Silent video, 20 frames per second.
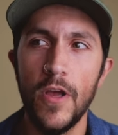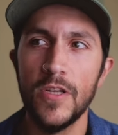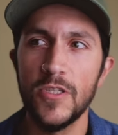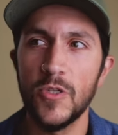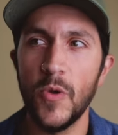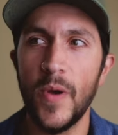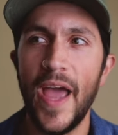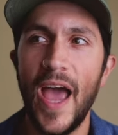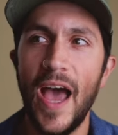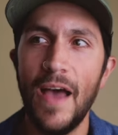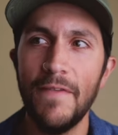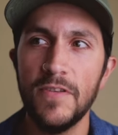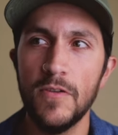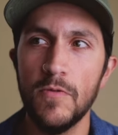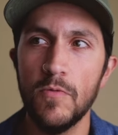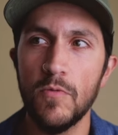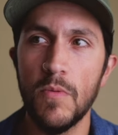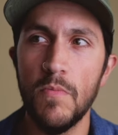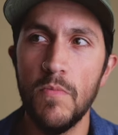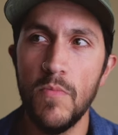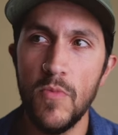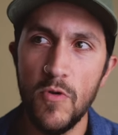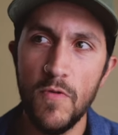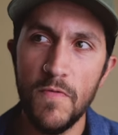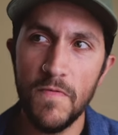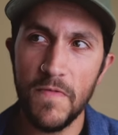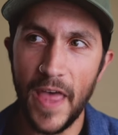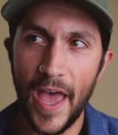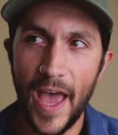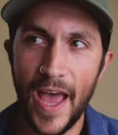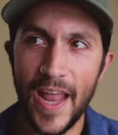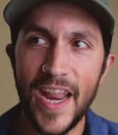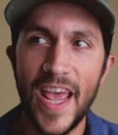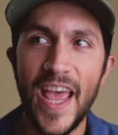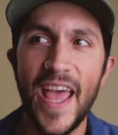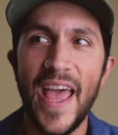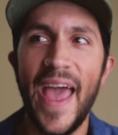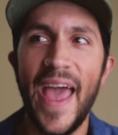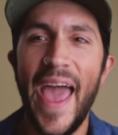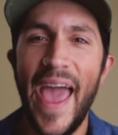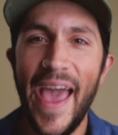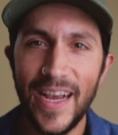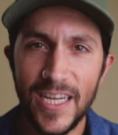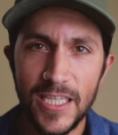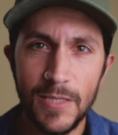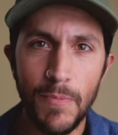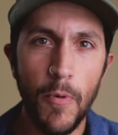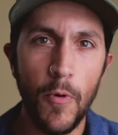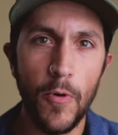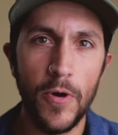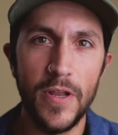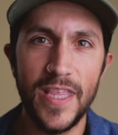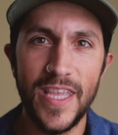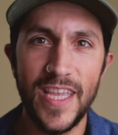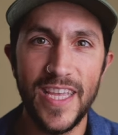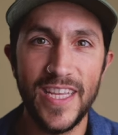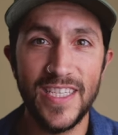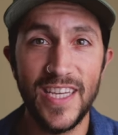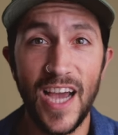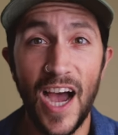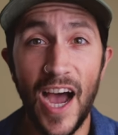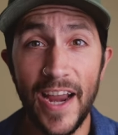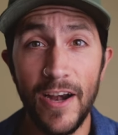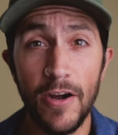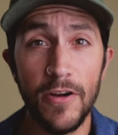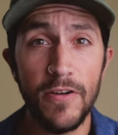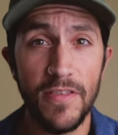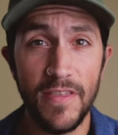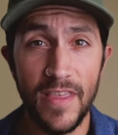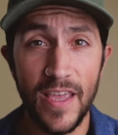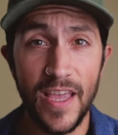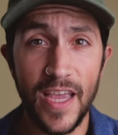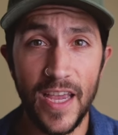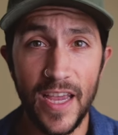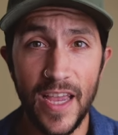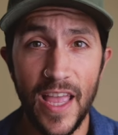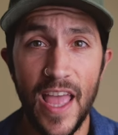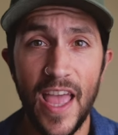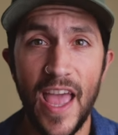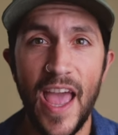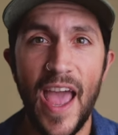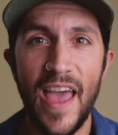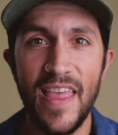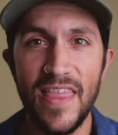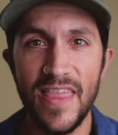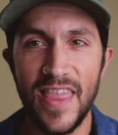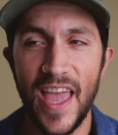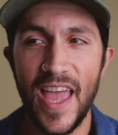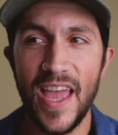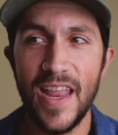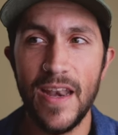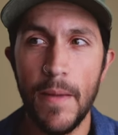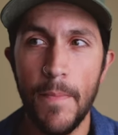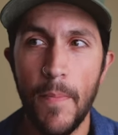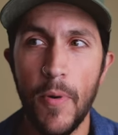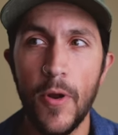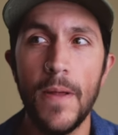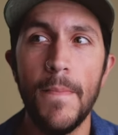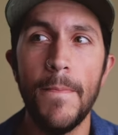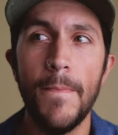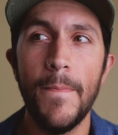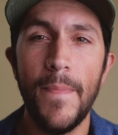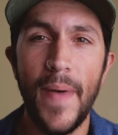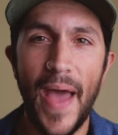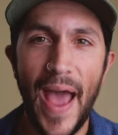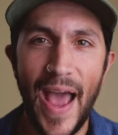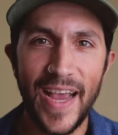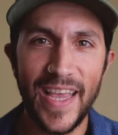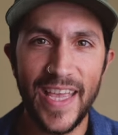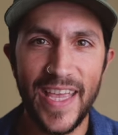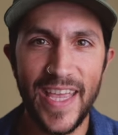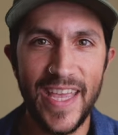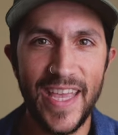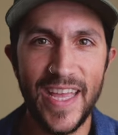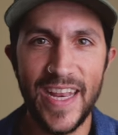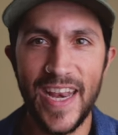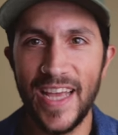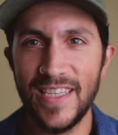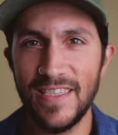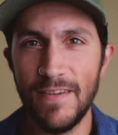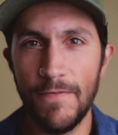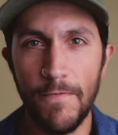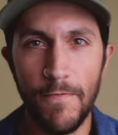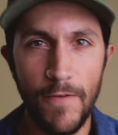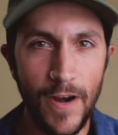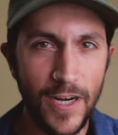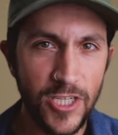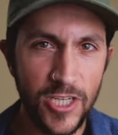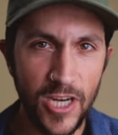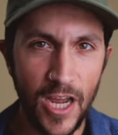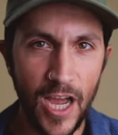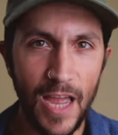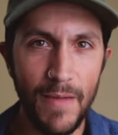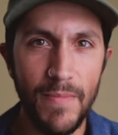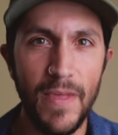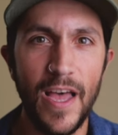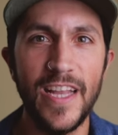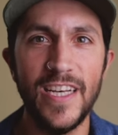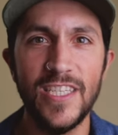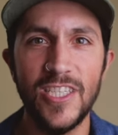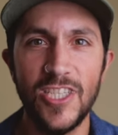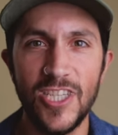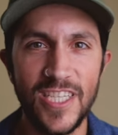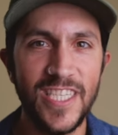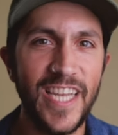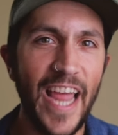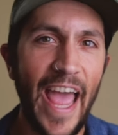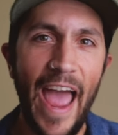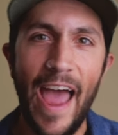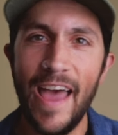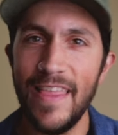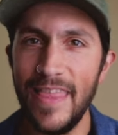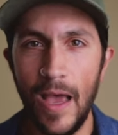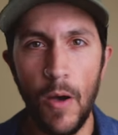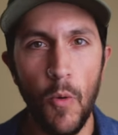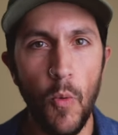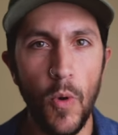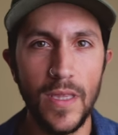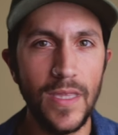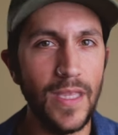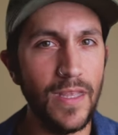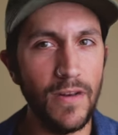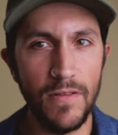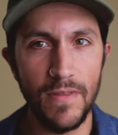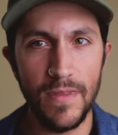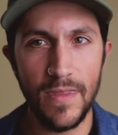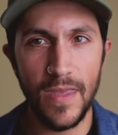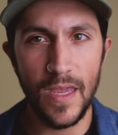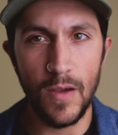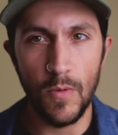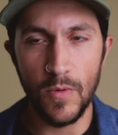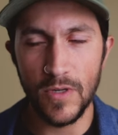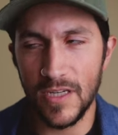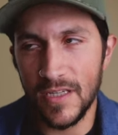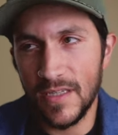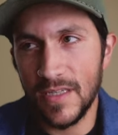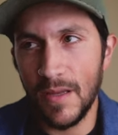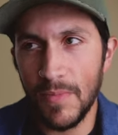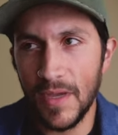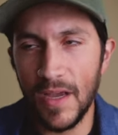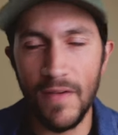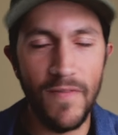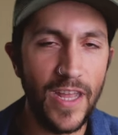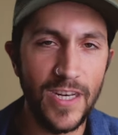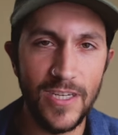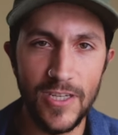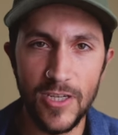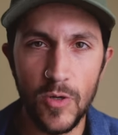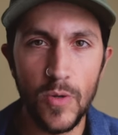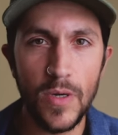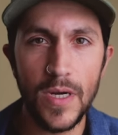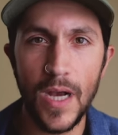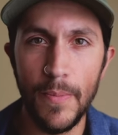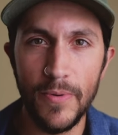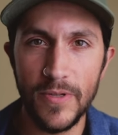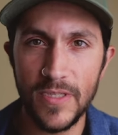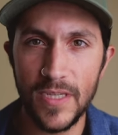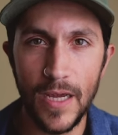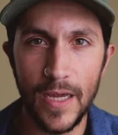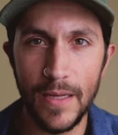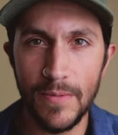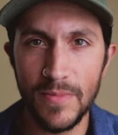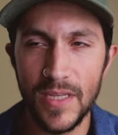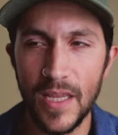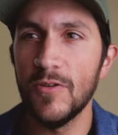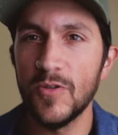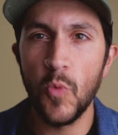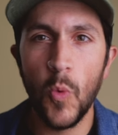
So I have to remove that, export the entire thing, and then put it back in as a fresh timeline just to add that one little thing, which is something I've had to do a couple times.